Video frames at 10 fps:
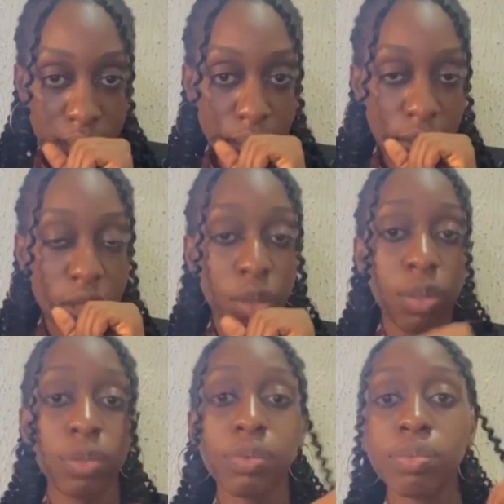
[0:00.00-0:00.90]

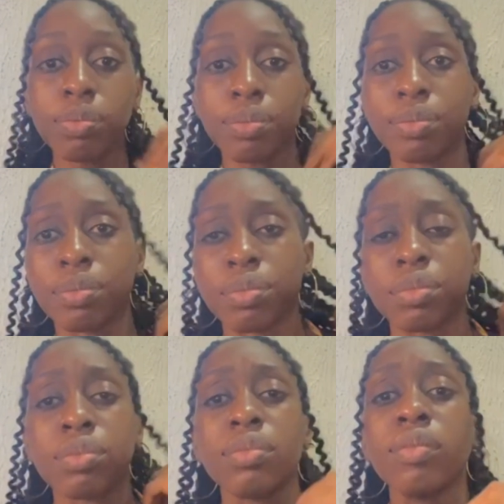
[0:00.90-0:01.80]
So
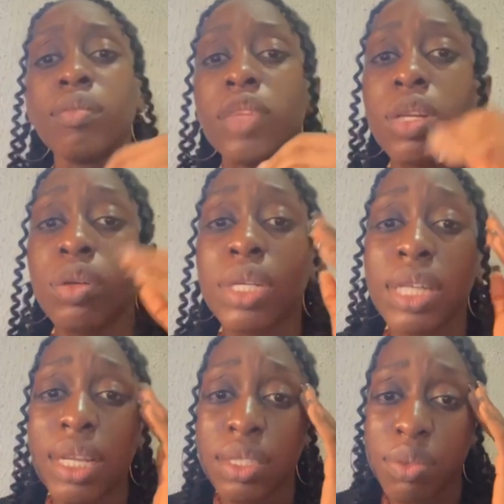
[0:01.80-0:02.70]
looking
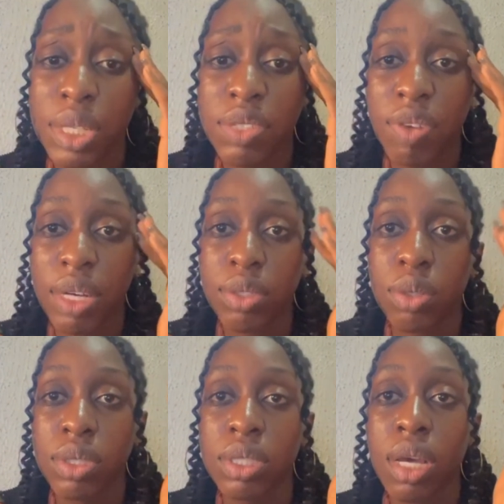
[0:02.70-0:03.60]
at the risk
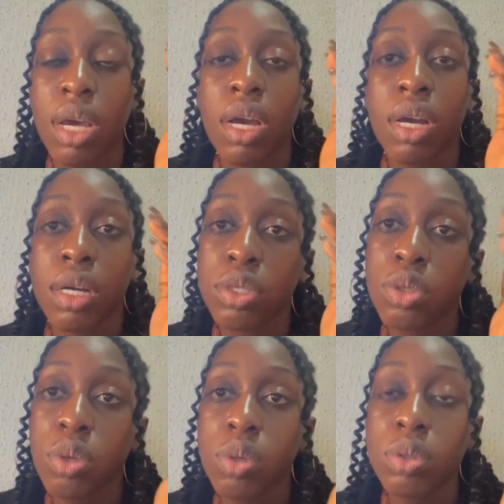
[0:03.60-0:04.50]
factors,
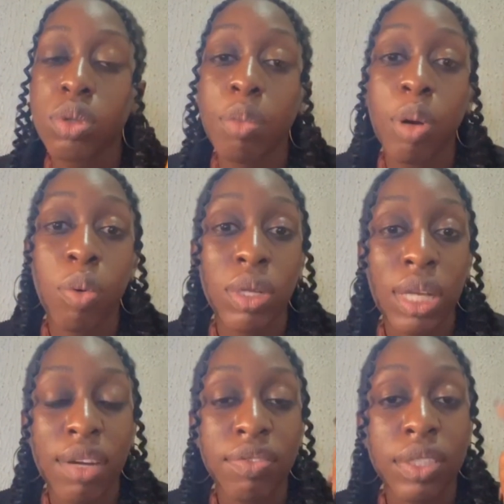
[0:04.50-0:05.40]
so number one,
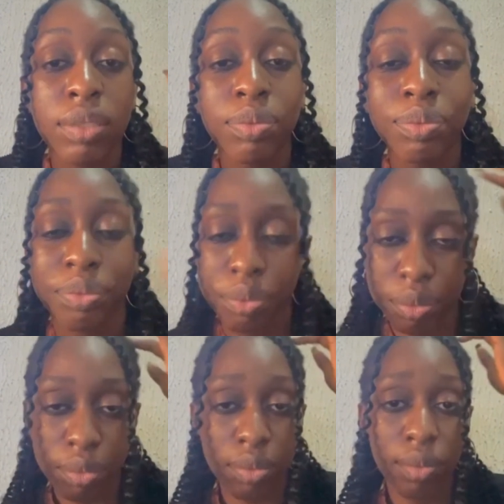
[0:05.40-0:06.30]
having
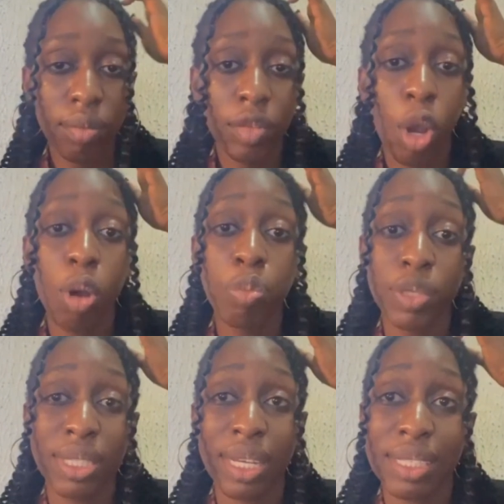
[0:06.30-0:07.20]

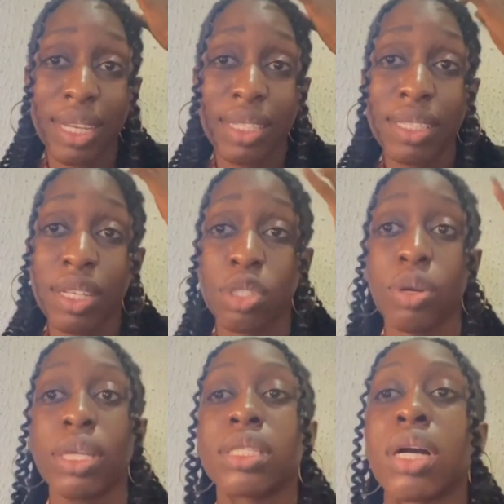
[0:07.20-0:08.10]
unprotected
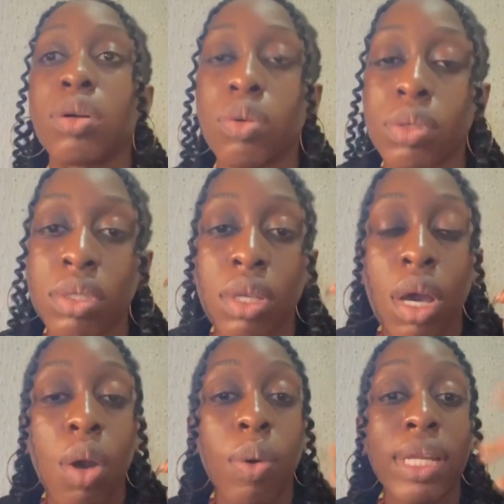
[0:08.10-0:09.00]
sexual intercourse,
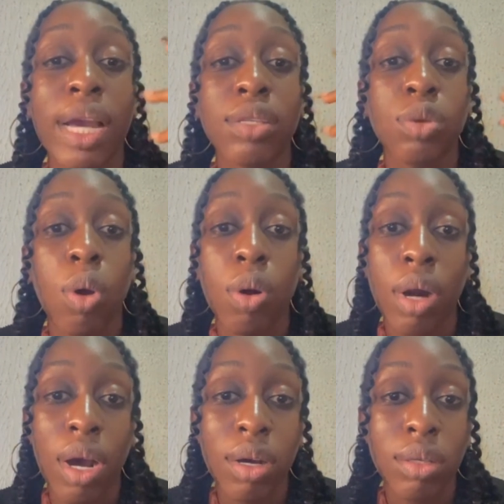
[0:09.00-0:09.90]
whether it's
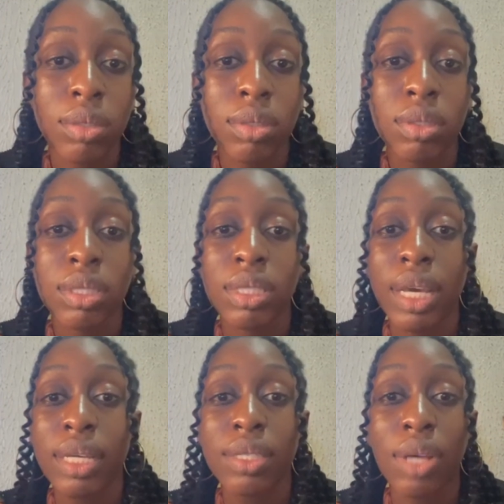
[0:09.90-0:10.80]
oral
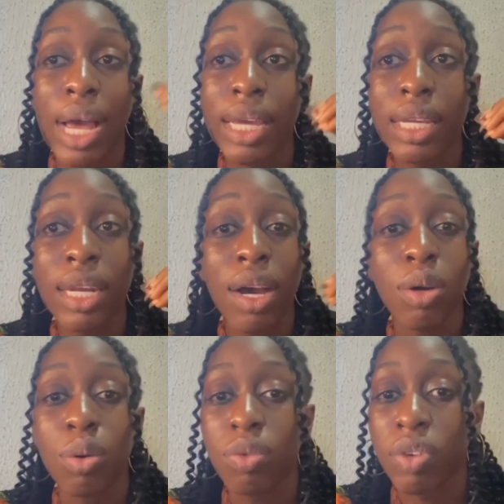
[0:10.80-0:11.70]
sex,
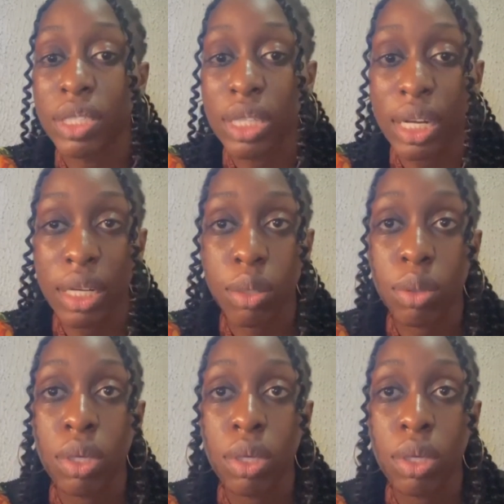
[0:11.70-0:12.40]
anal or vaginal.